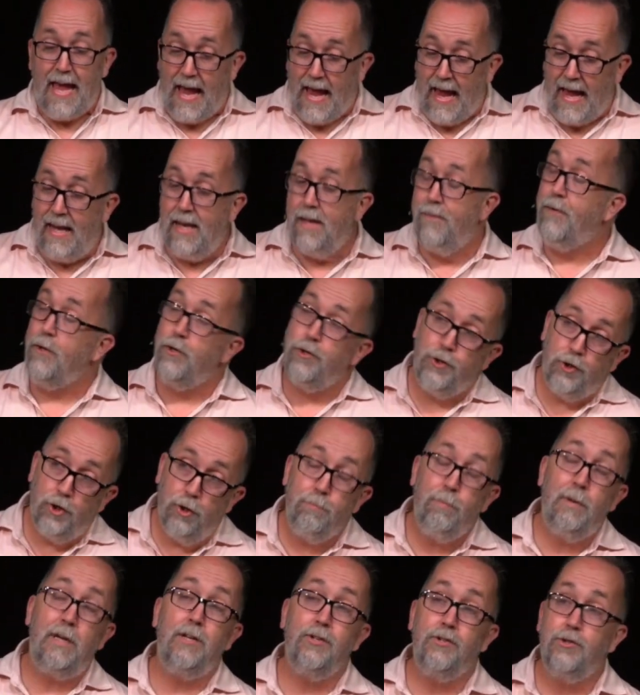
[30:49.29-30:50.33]
and if it
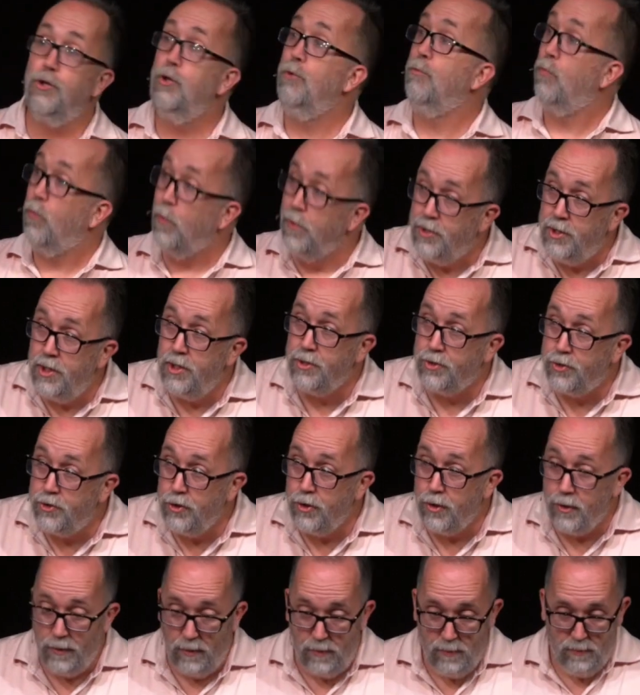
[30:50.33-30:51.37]
should be assumed, which it
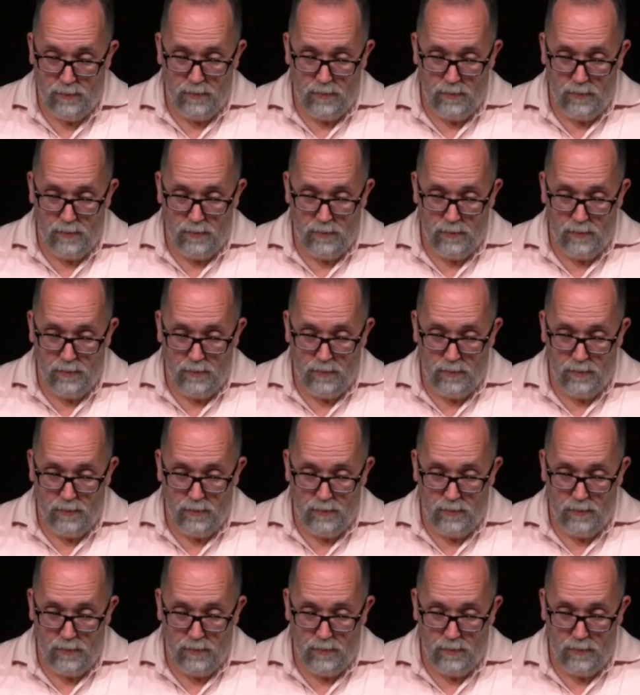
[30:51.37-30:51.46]
should,